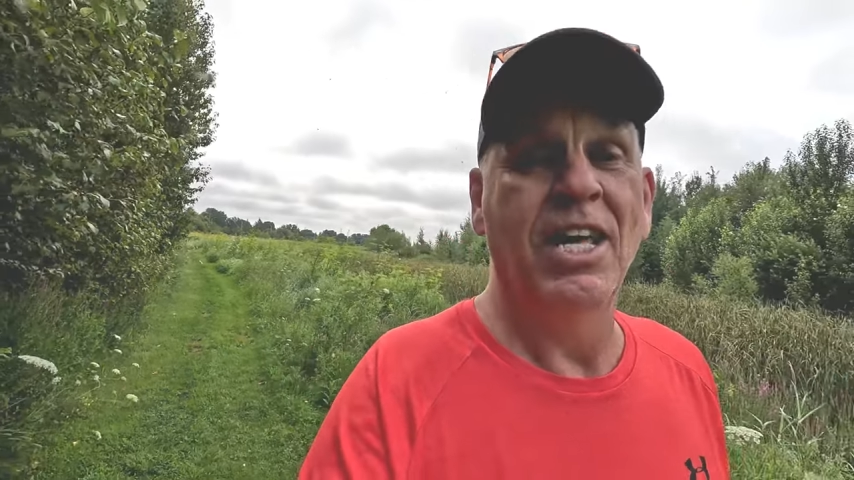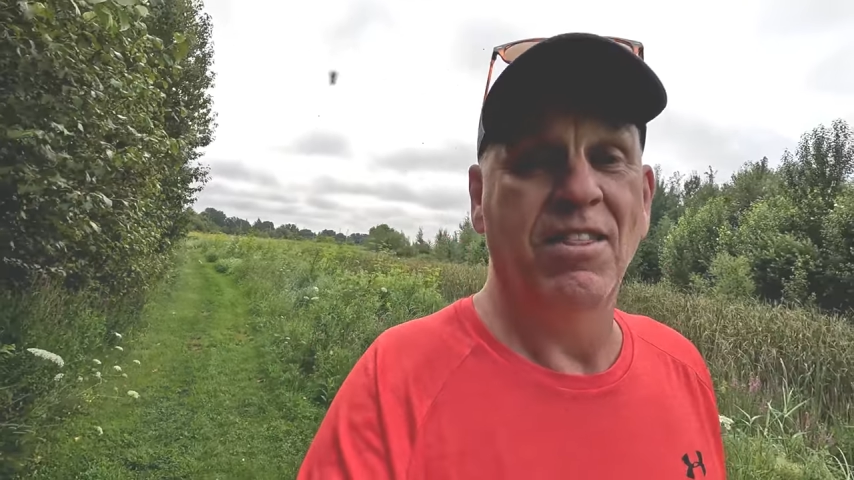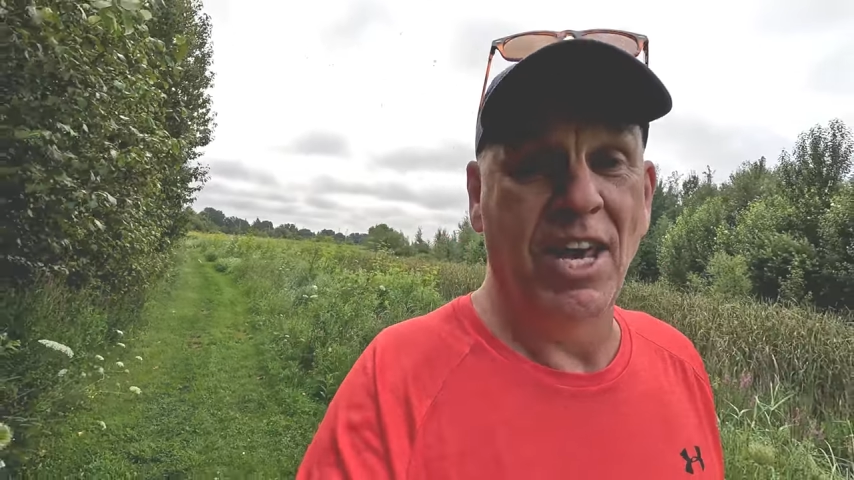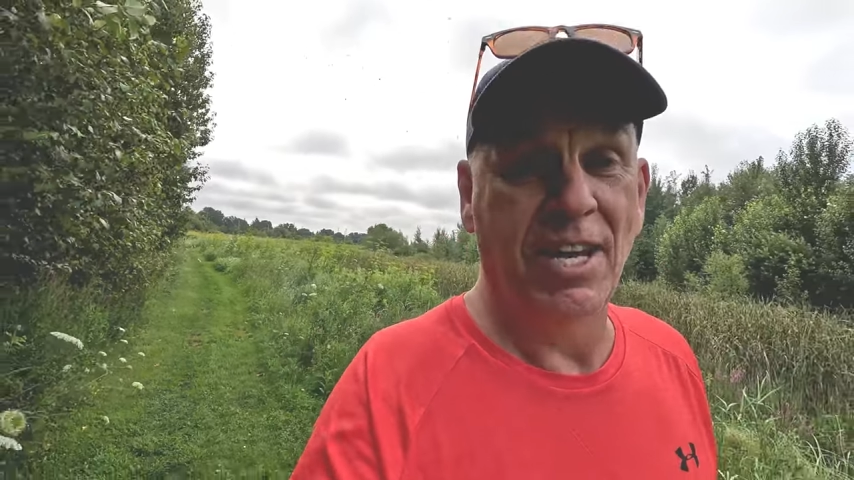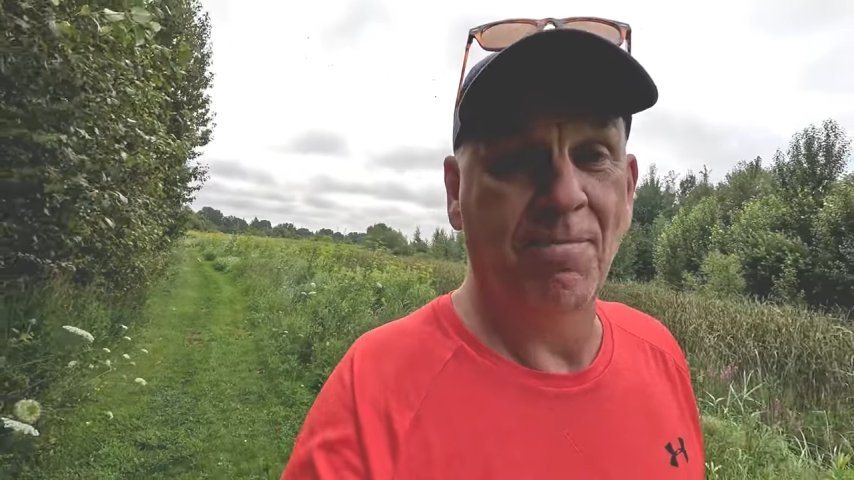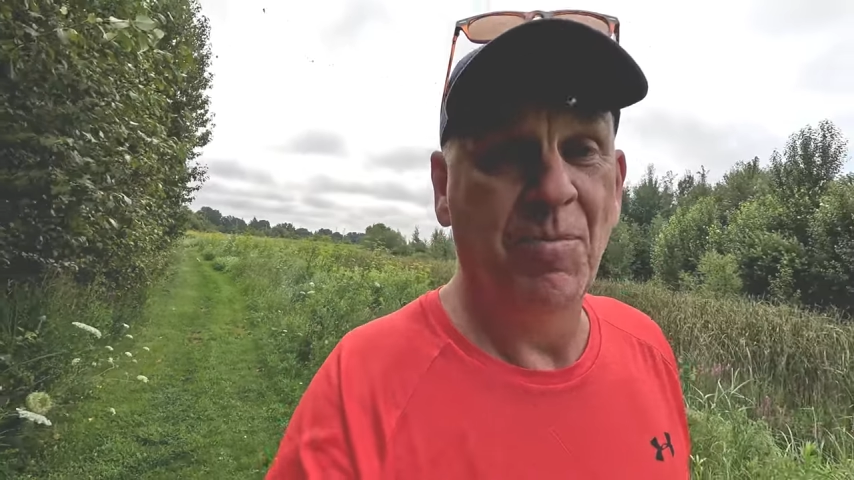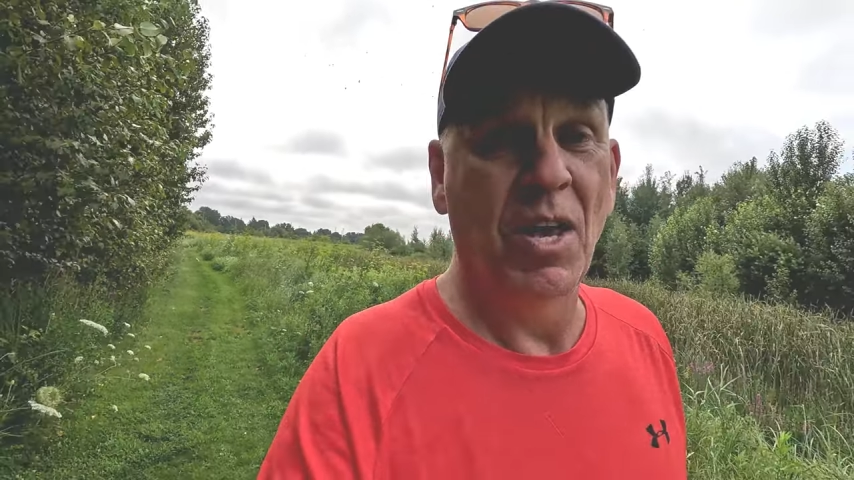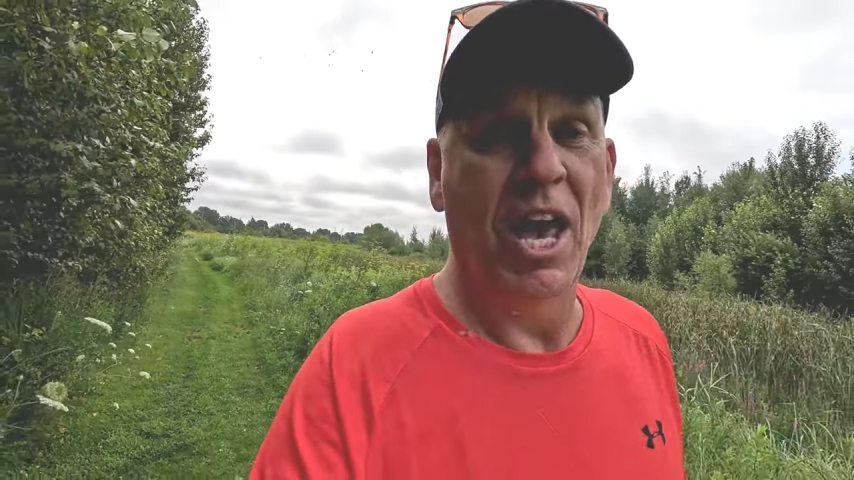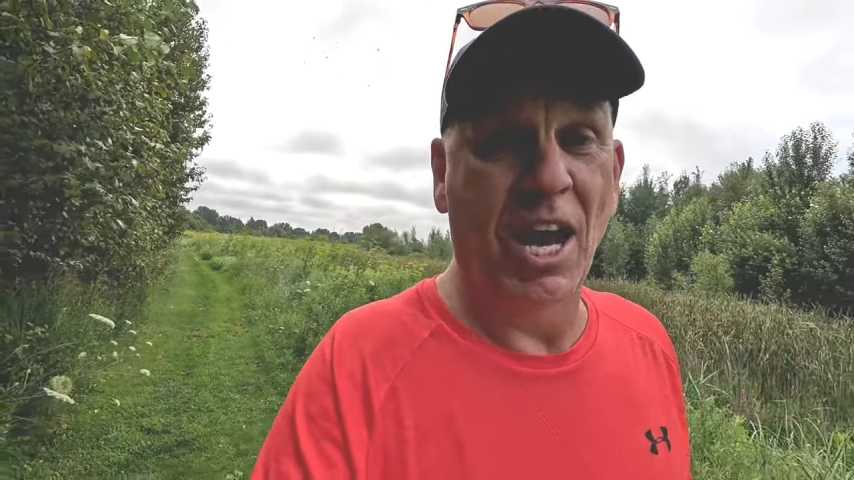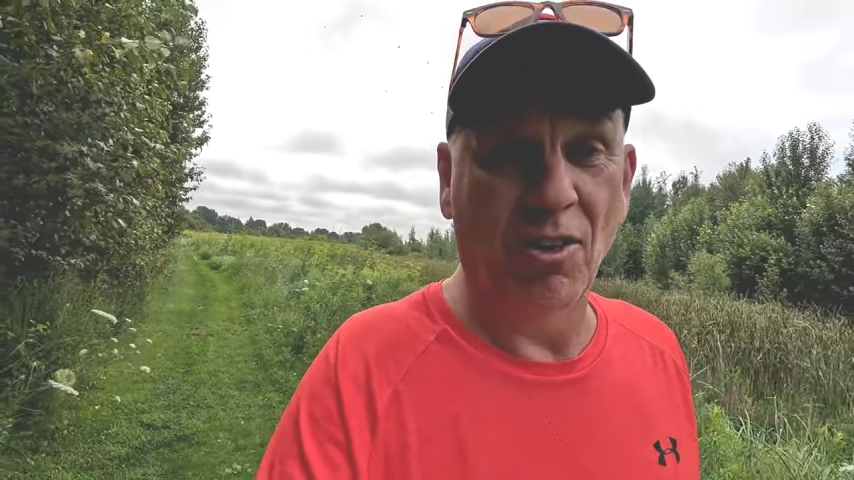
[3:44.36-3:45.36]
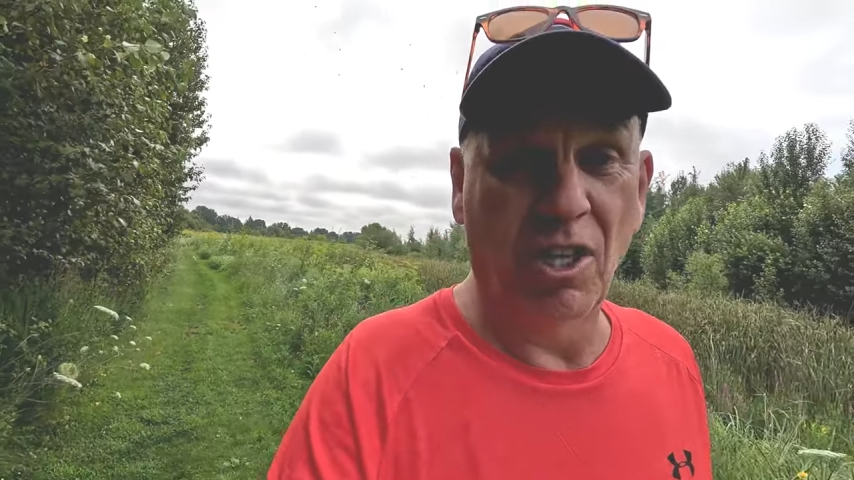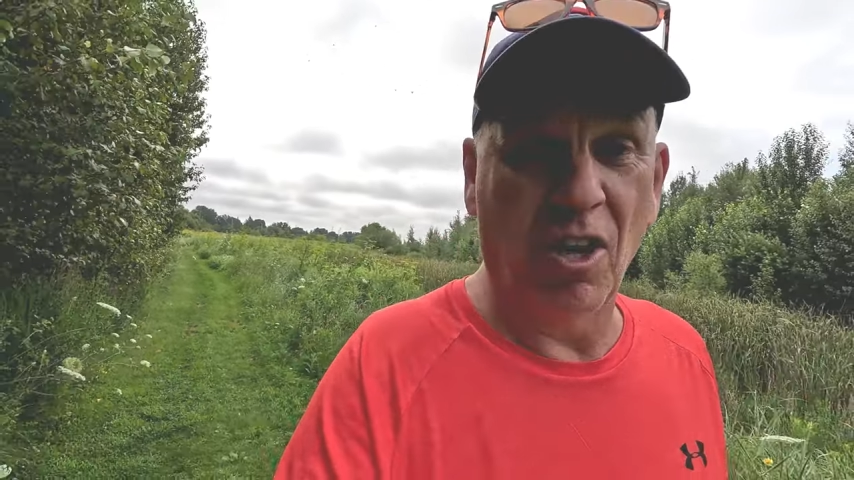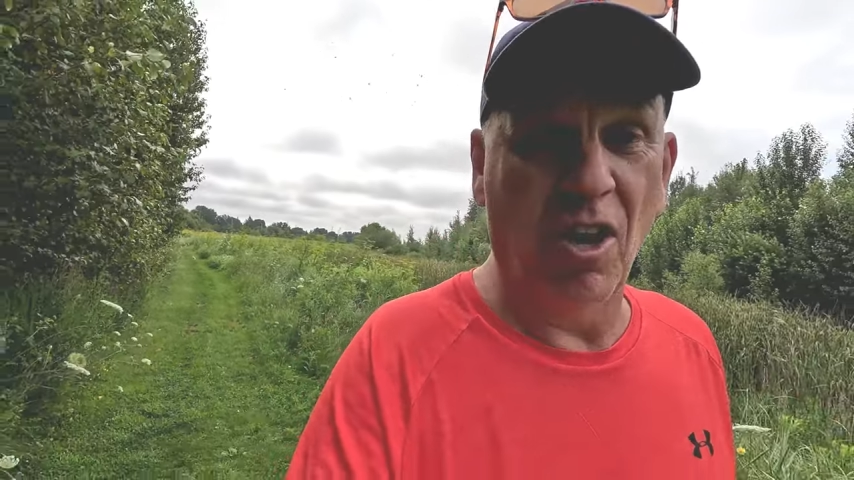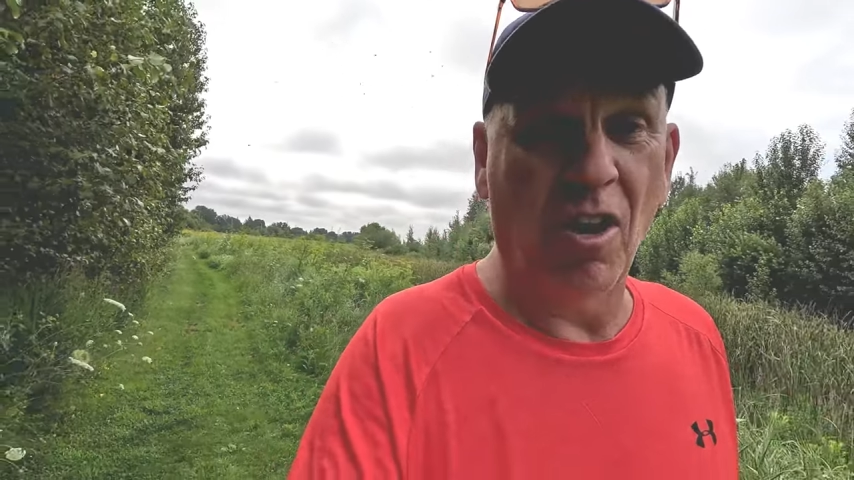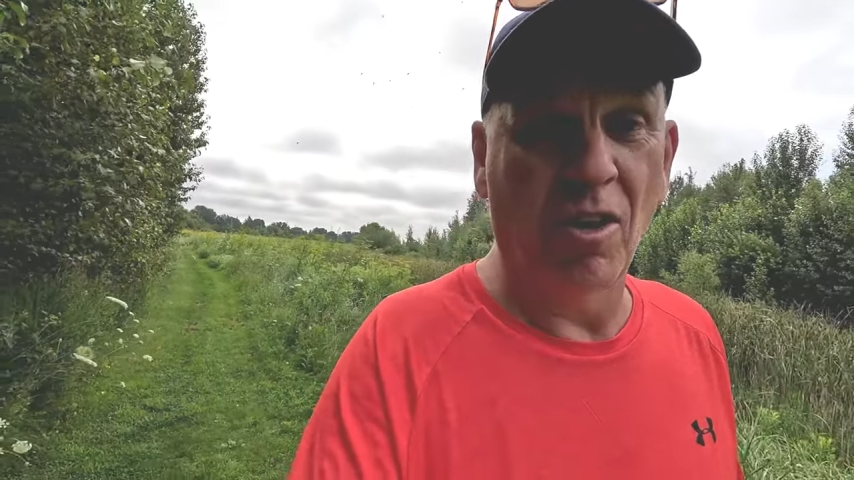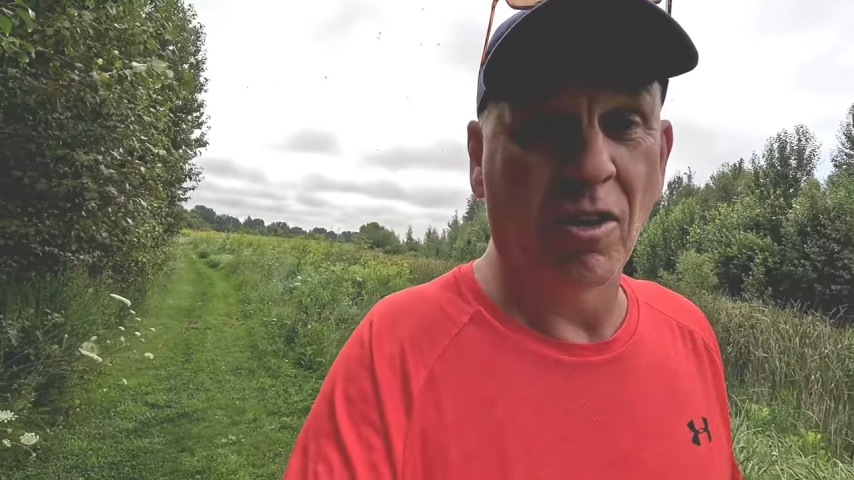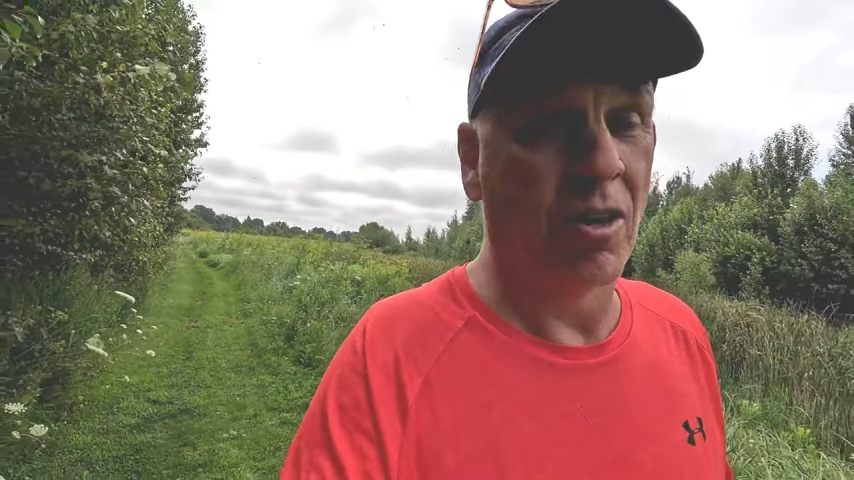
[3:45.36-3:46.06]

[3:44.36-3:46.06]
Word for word: than alcohol